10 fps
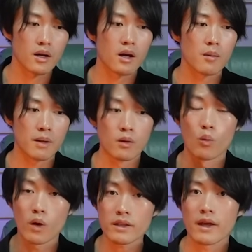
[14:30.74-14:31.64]
But
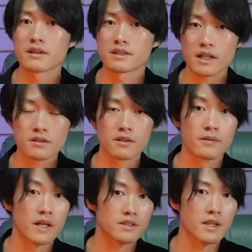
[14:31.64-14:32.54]
what exactly
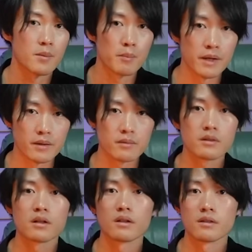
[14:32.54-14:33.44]
does he mean,
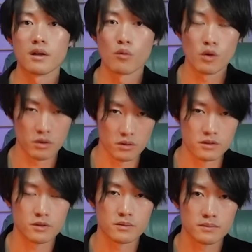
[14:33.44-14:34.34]
the world?
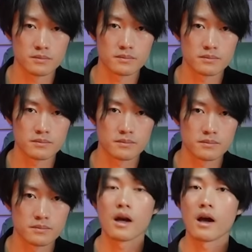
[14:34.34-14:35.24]

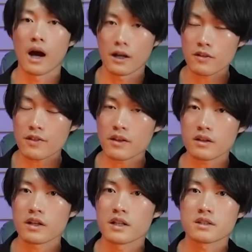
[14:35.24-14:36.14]
I don't think
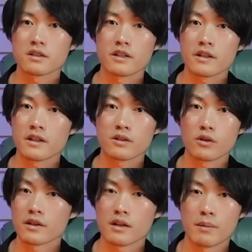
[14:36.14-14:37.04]
he's literally
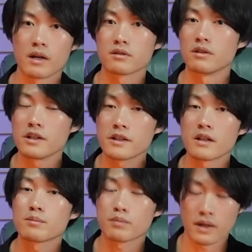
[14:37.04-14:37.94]
talking about a little
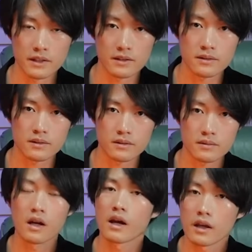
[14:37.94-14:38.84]
planet.
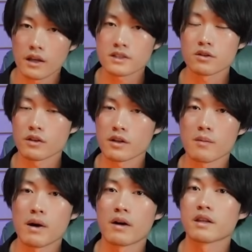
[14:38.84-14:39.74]
He's talking
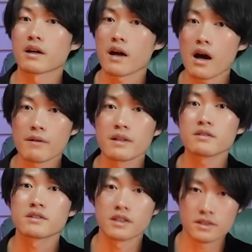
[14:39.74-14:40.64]
about the current
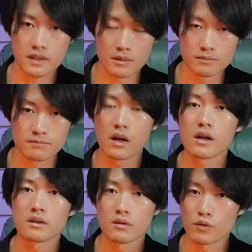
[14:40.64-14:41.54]
system,
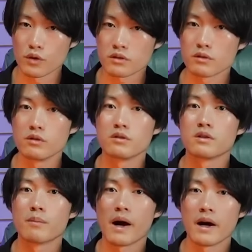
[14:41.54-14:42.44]
the world ruled
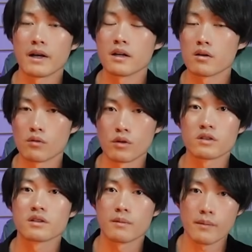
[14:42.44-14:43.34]
by world
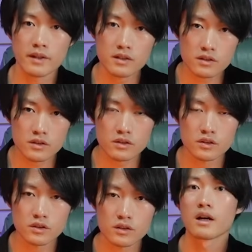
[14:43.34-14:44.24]
government,
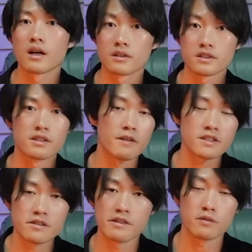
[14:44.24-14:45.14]
the
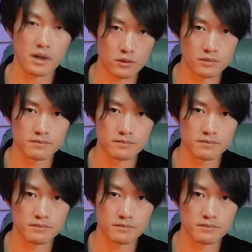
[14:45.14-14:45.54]
celestial dragon.